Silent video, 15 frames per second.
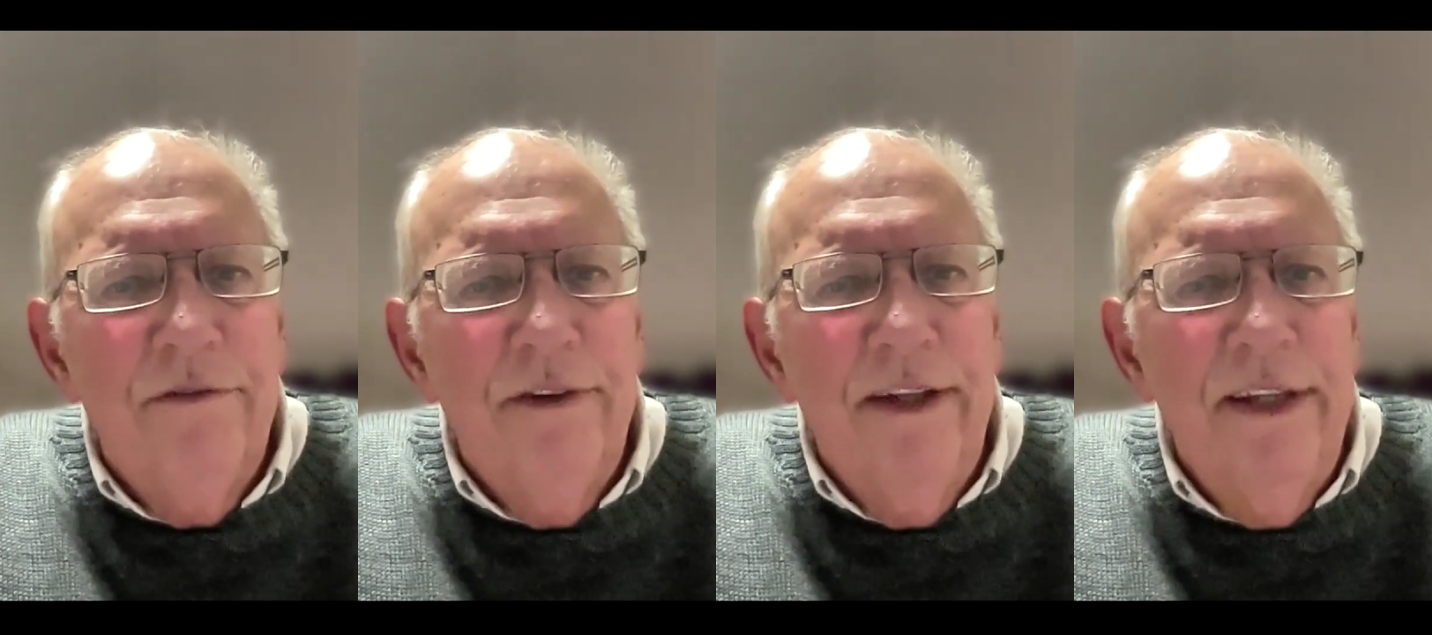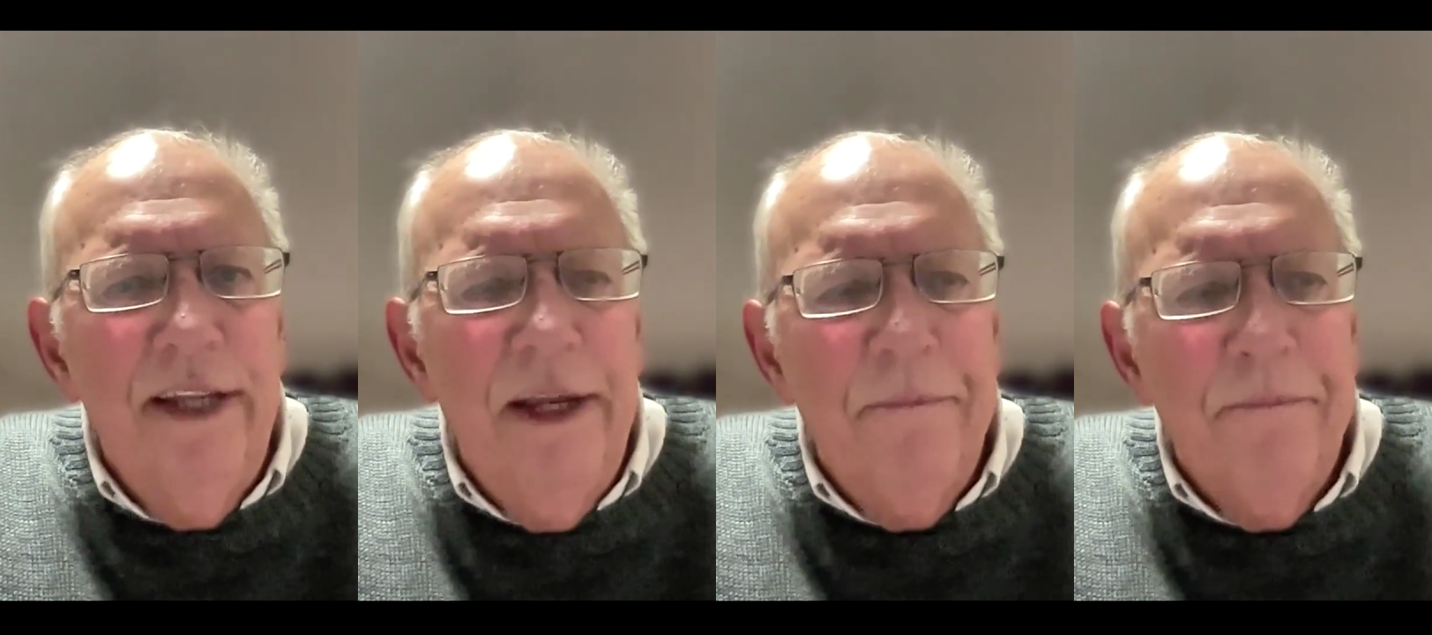
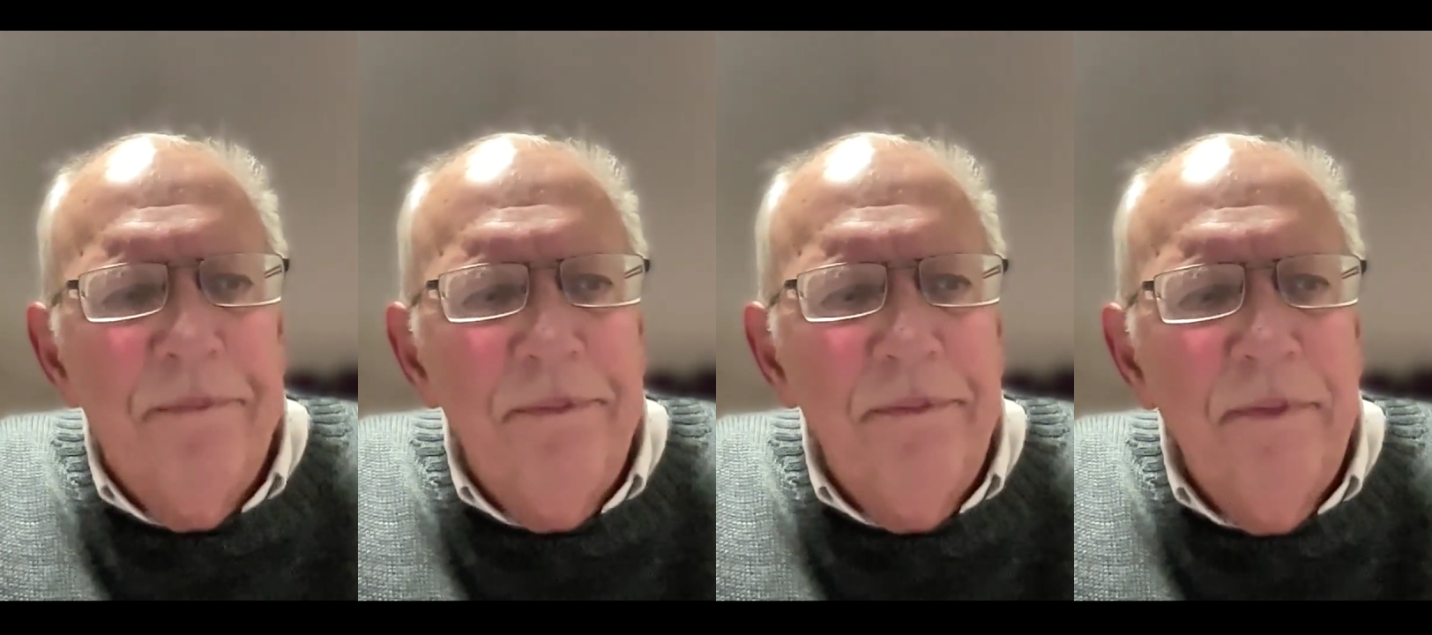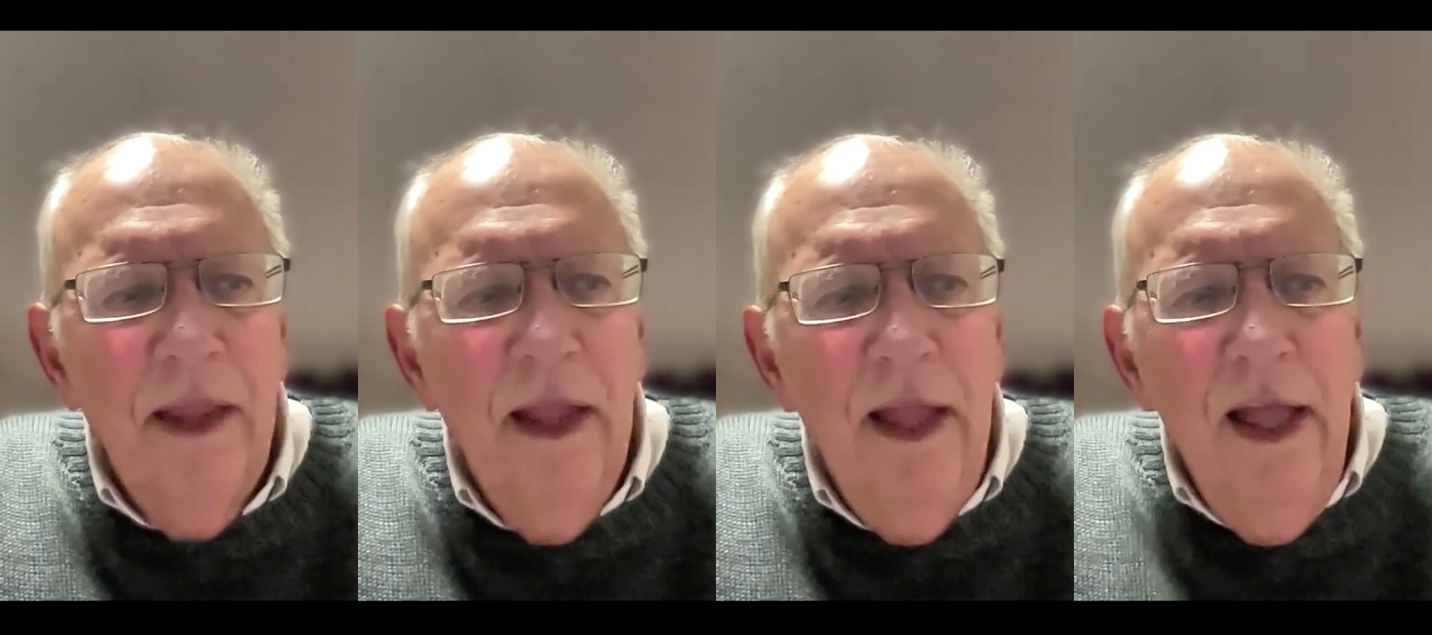funding.
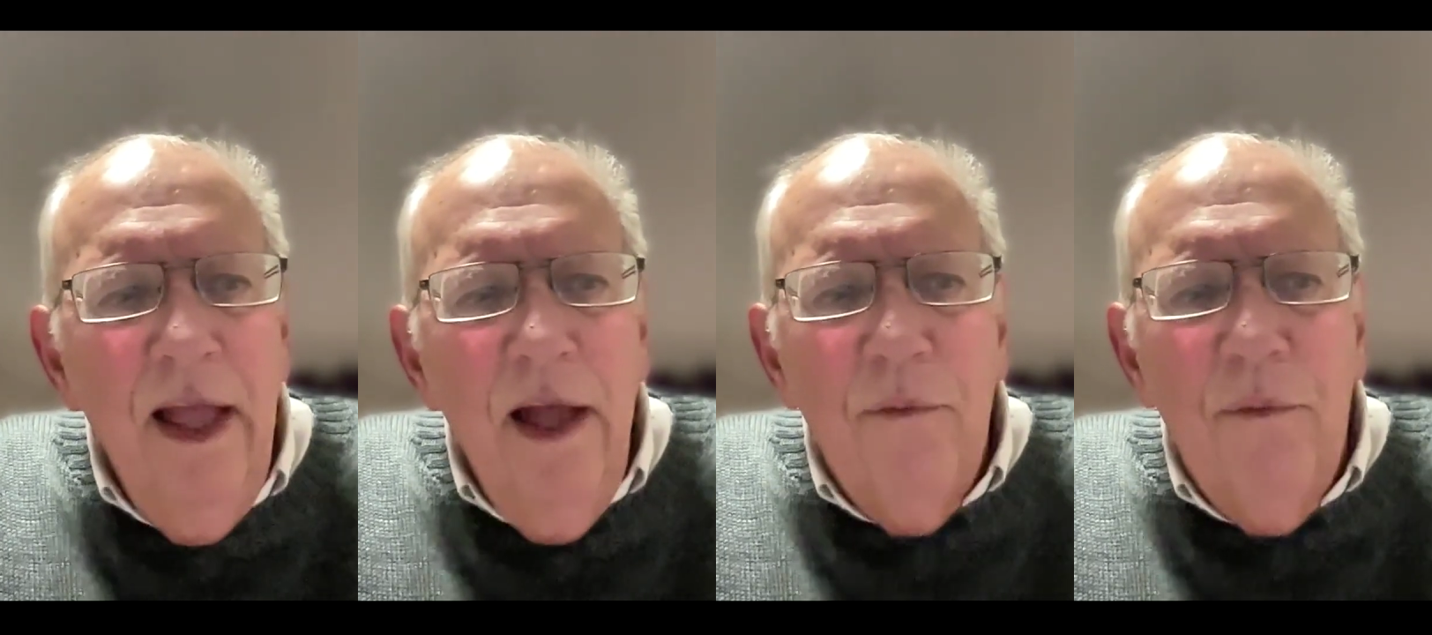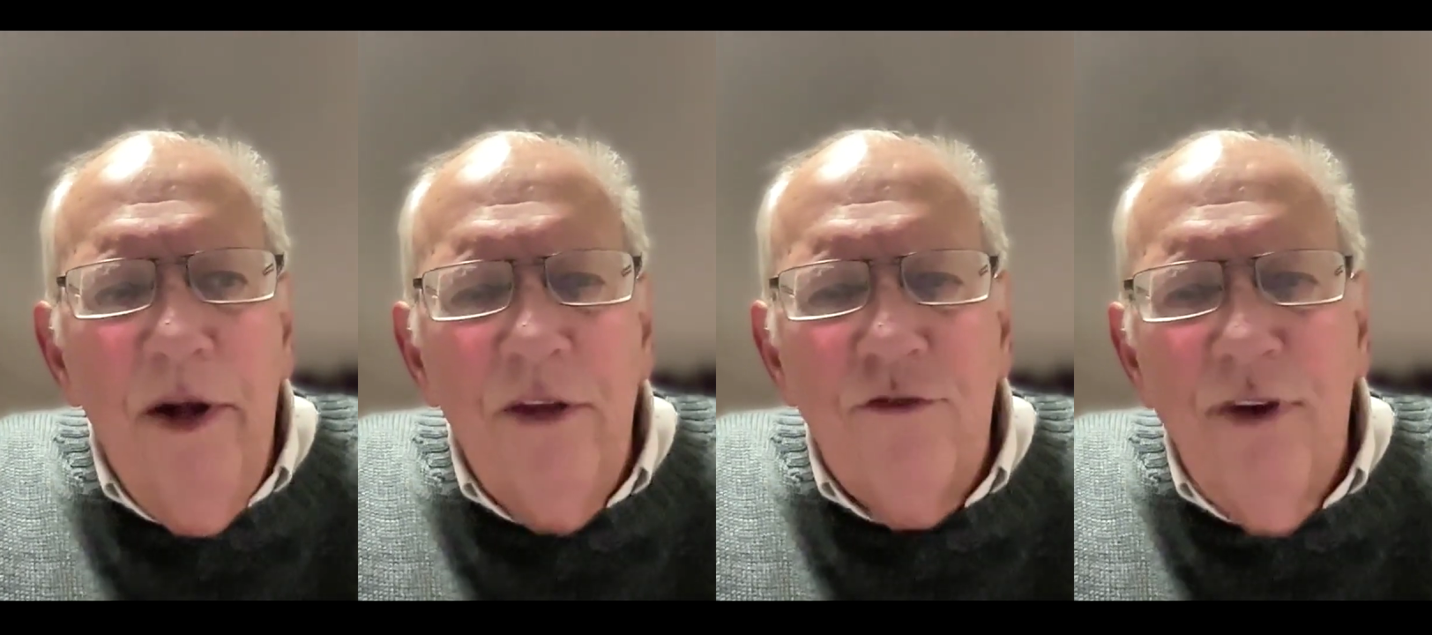
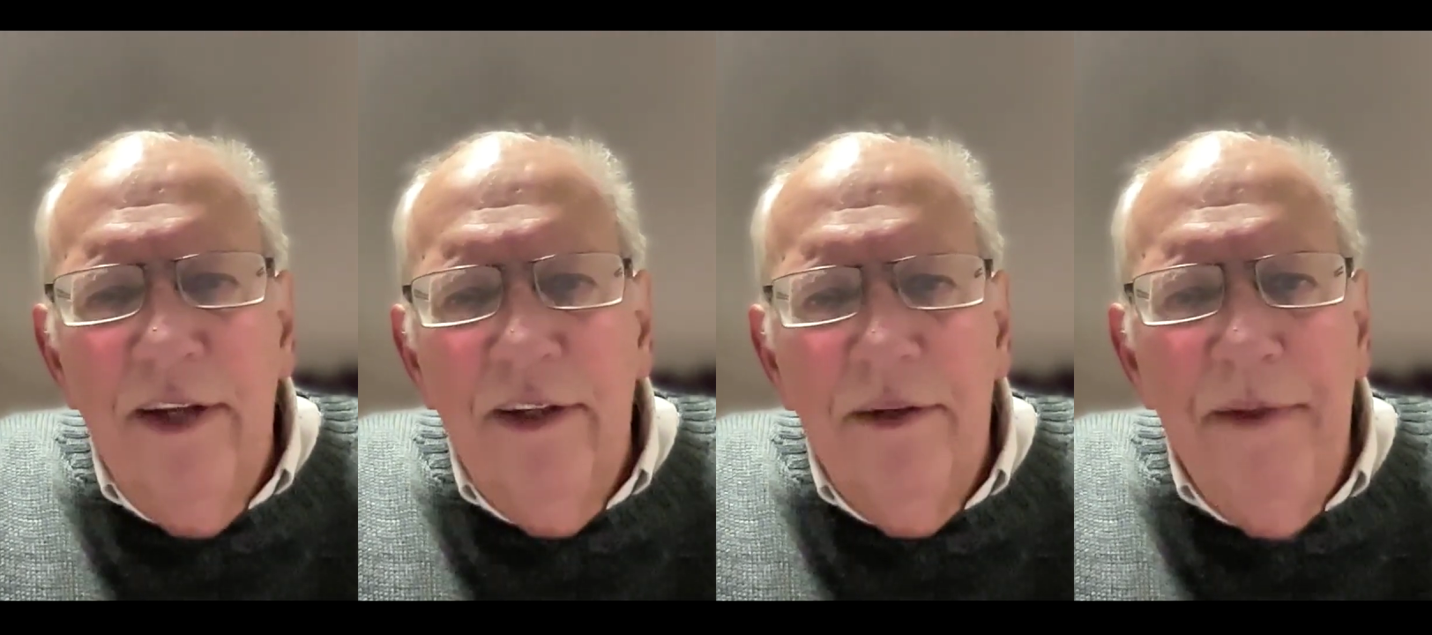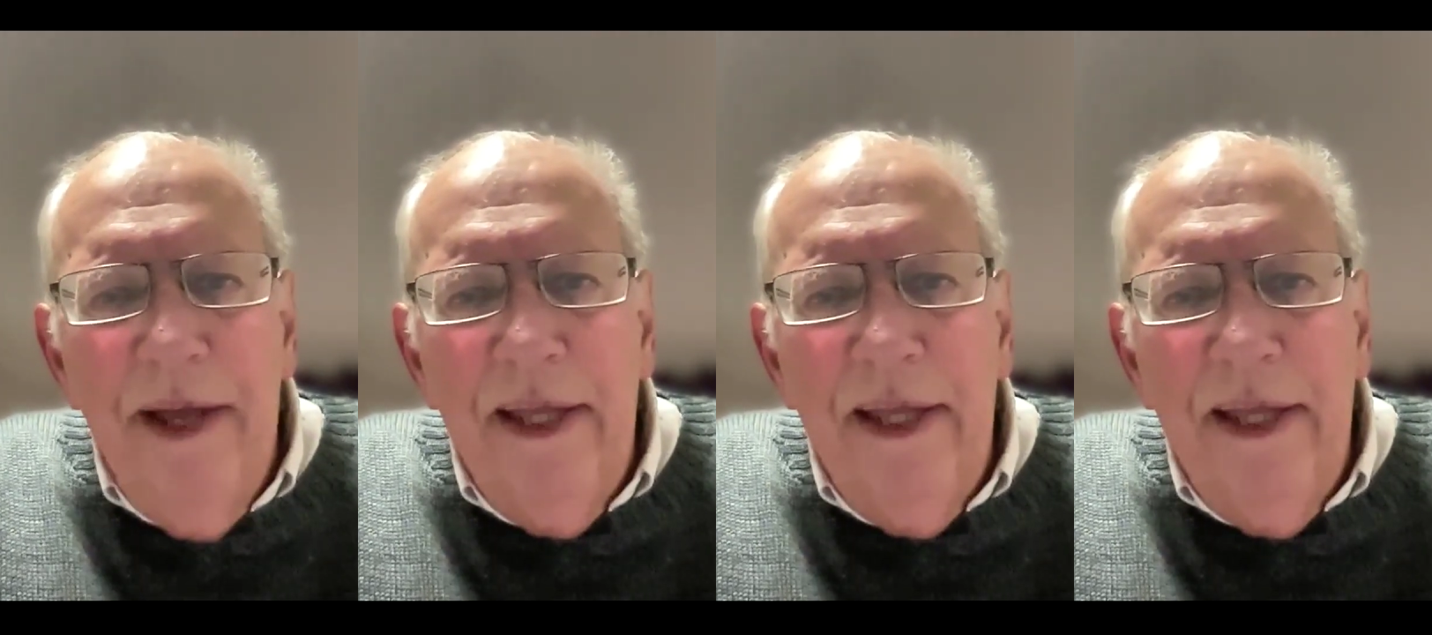We're trying to